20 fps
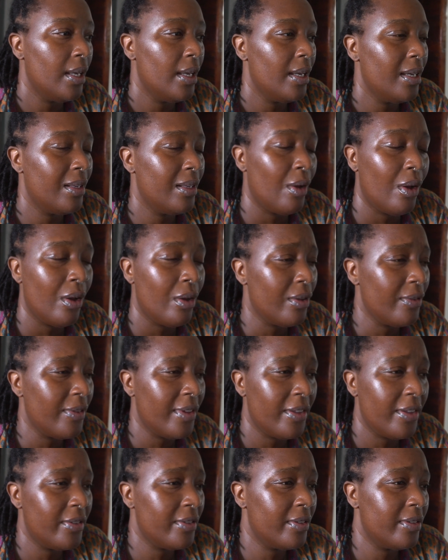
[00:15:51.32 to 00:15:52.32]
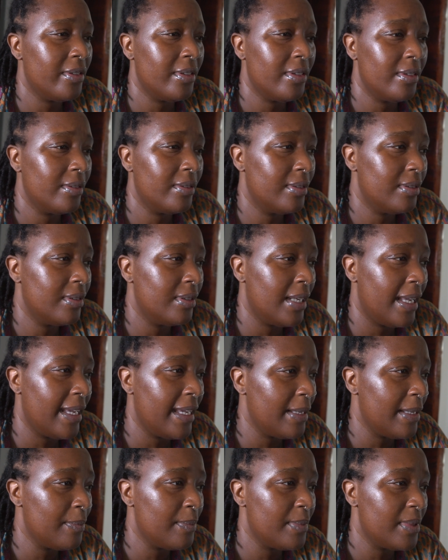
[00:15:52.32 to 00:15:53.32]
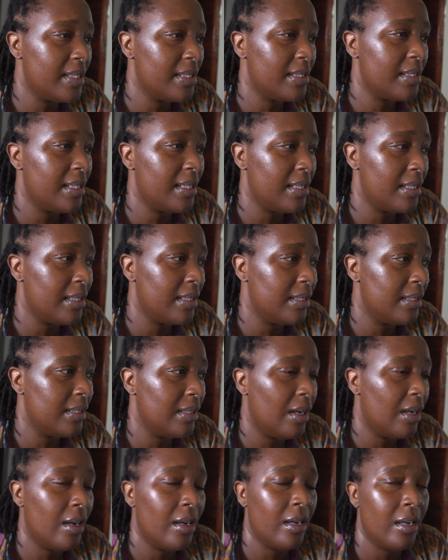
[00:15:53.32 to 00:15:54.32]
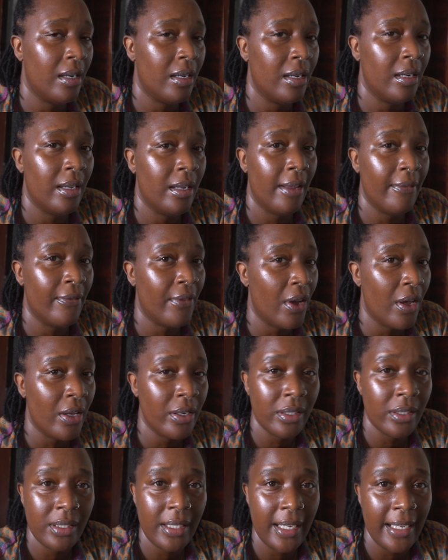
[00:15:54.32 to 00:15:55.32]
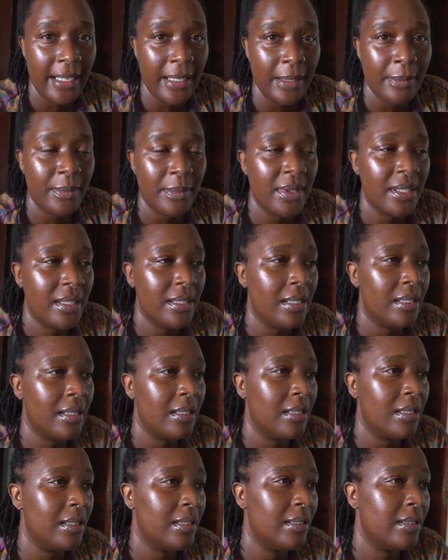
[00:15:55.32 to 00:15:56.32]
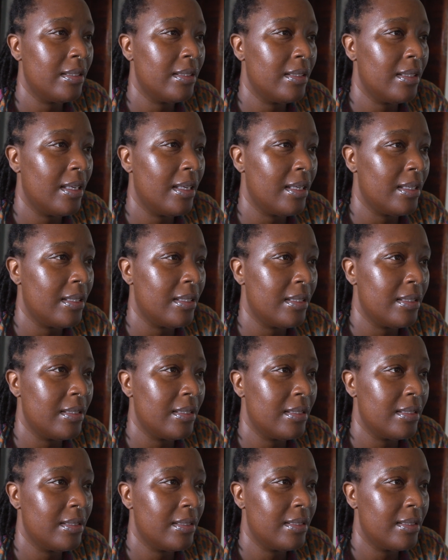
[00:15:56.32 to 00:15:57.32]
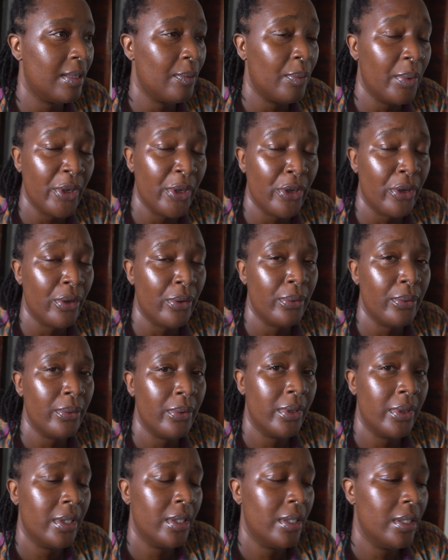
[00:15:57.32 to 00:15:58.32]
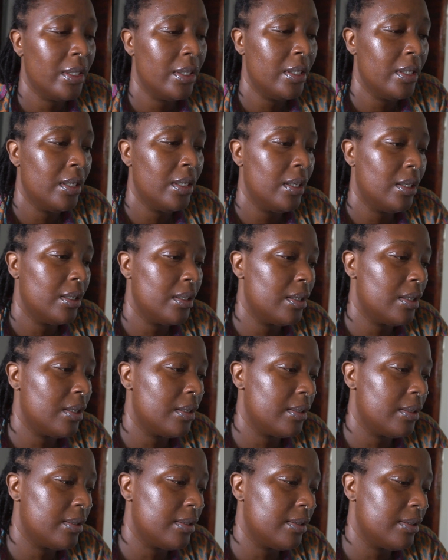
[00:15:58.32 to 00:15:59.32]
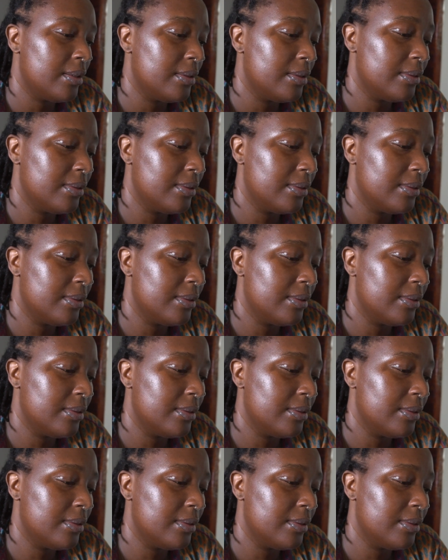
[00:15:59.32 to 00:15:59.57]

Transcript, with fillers: and all the other names that are have gone unnamed uh, and that we know. Uh,